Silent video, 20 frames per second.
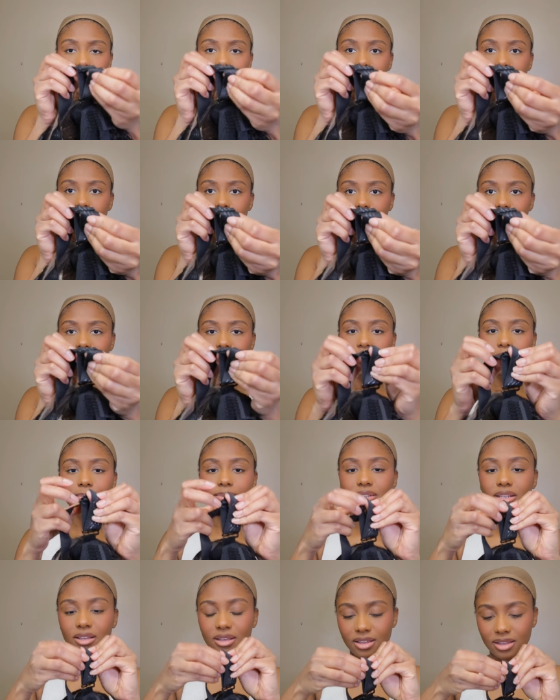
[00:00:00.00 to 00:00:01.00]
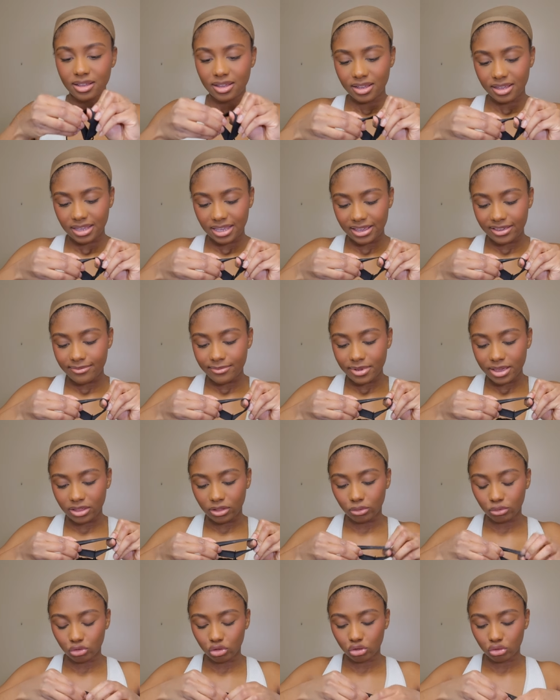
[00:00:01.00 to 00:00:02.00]
there sometimes give me a
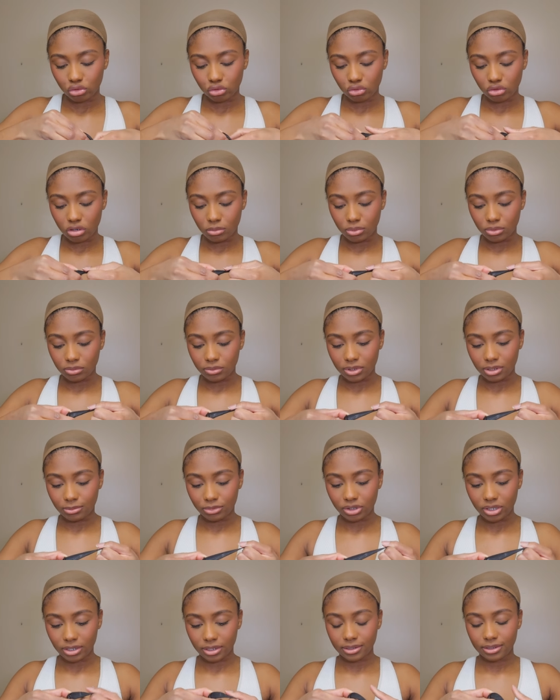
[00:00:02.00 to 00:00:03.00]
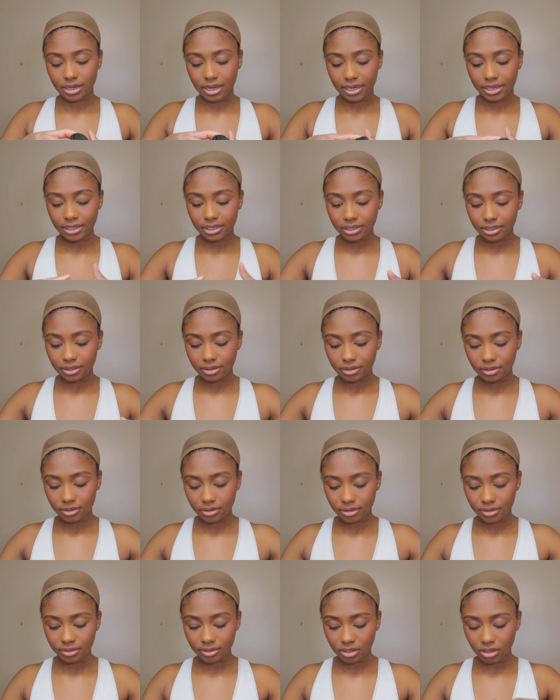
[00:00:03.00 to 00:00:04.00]
little trouble when I'm trying to tighten it.
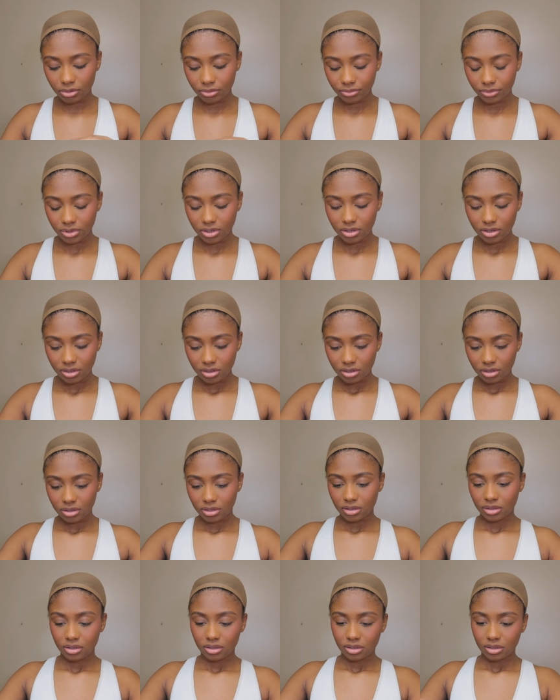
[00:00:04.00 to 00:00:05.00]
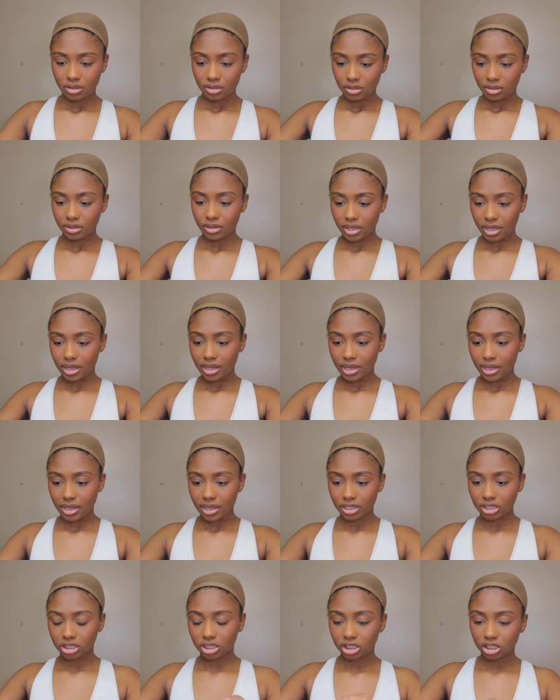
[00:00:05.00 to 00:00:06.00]
So
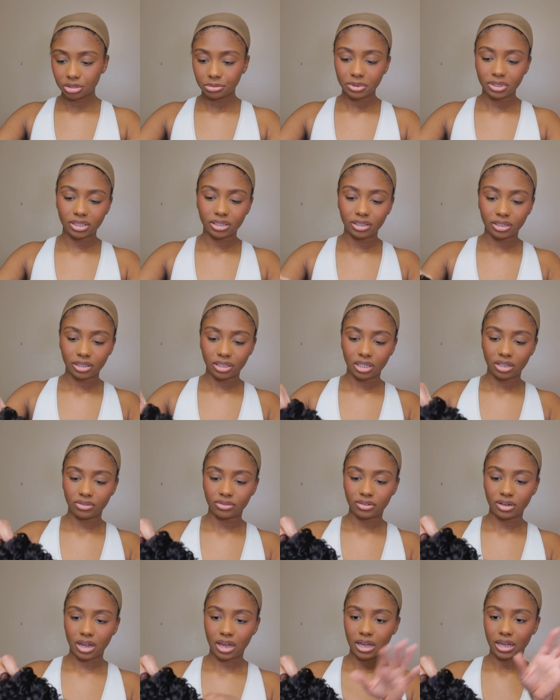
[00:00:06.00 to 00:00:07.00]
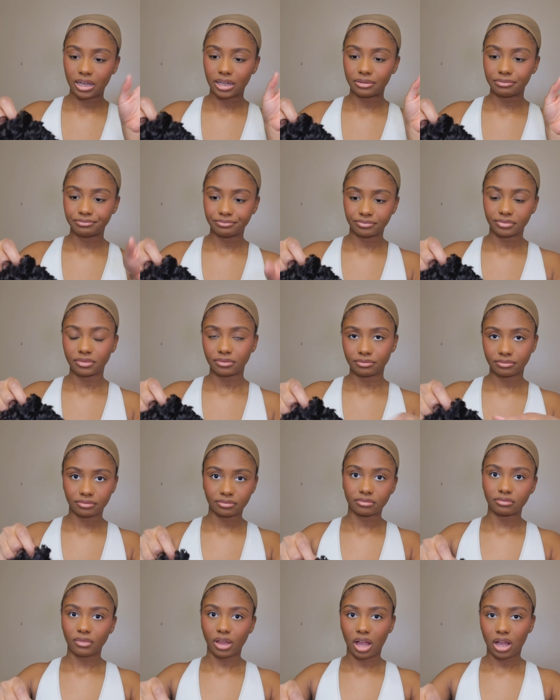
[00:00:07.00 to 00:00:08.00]
that should be good. If not,
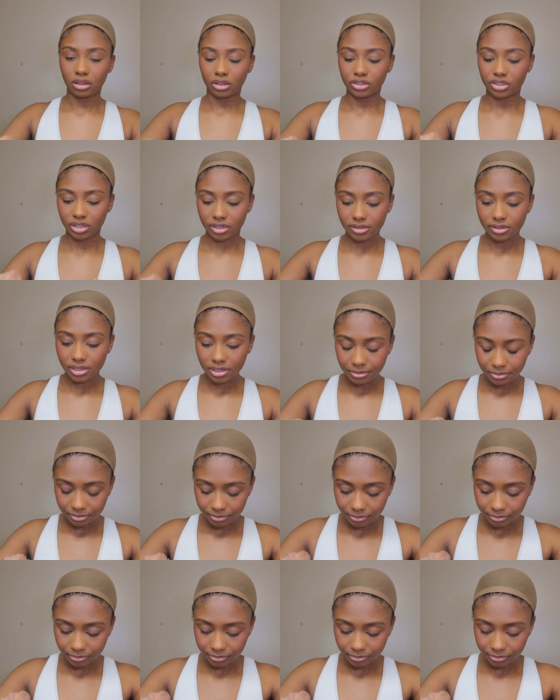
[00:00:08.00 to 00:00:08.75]
I'll adjust it.